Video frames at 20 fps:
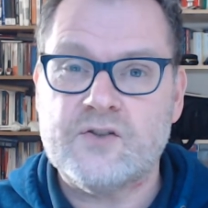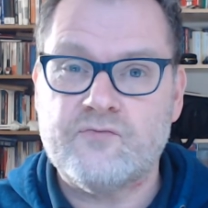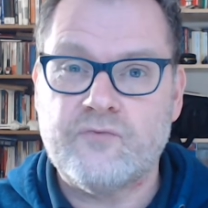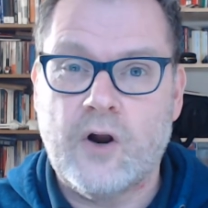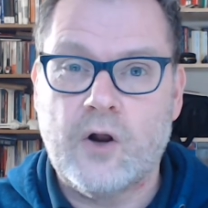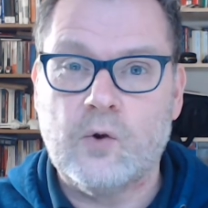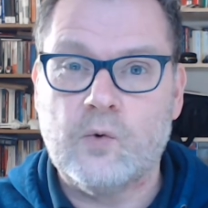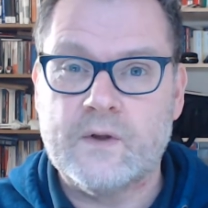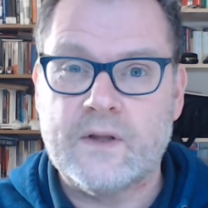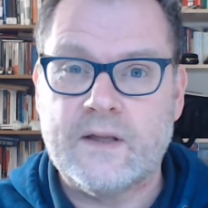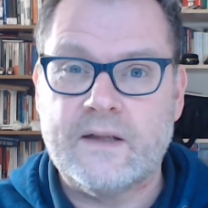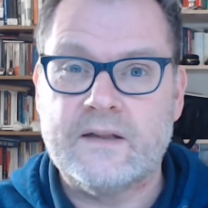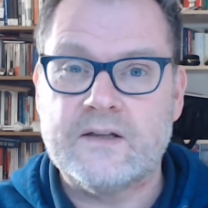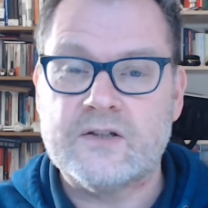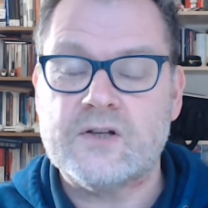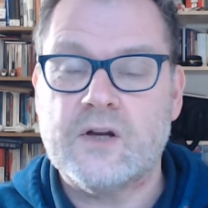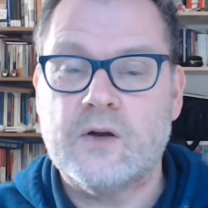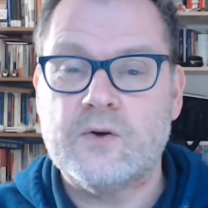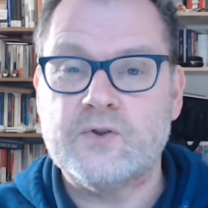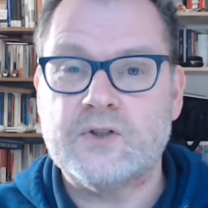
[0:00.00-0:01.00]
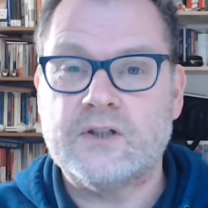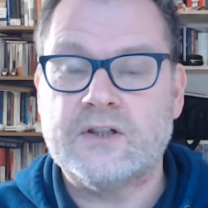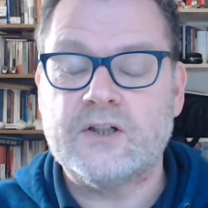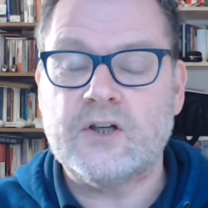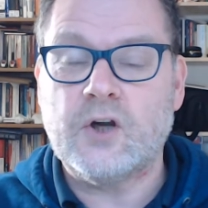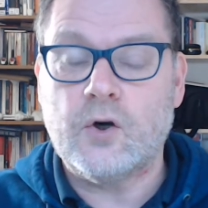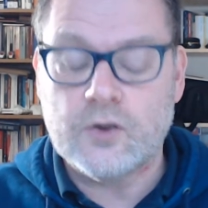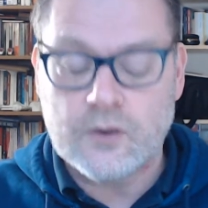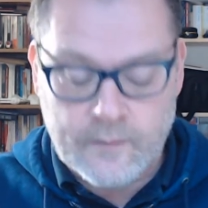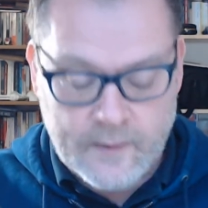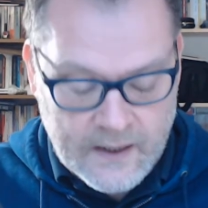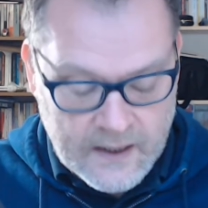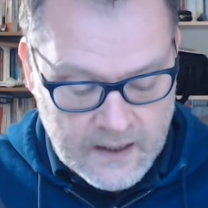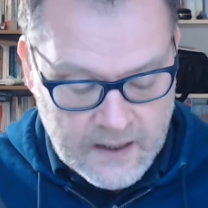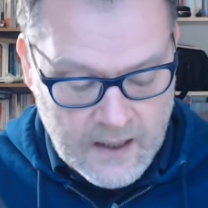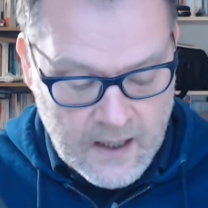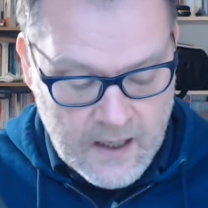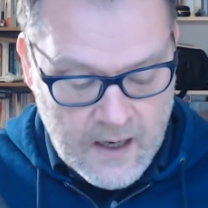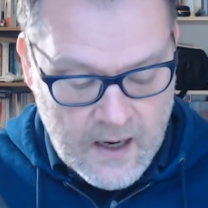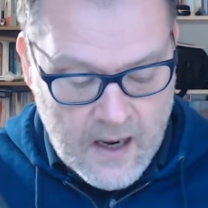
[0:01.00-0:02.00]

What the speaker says: role within the social economy,